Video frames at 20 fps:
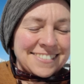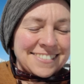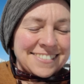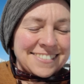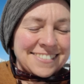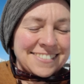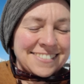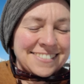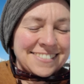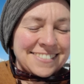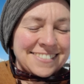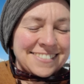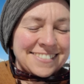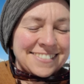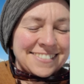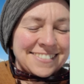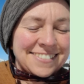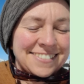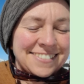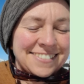
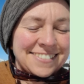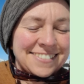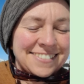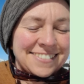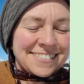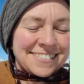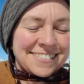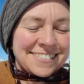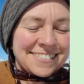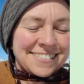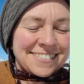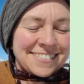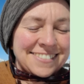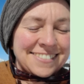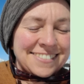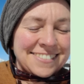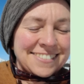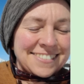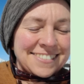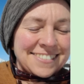
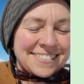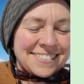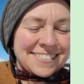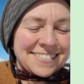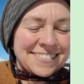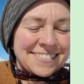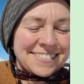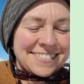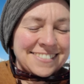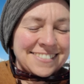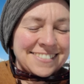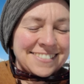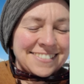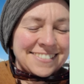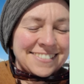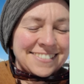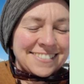Nobody speaks.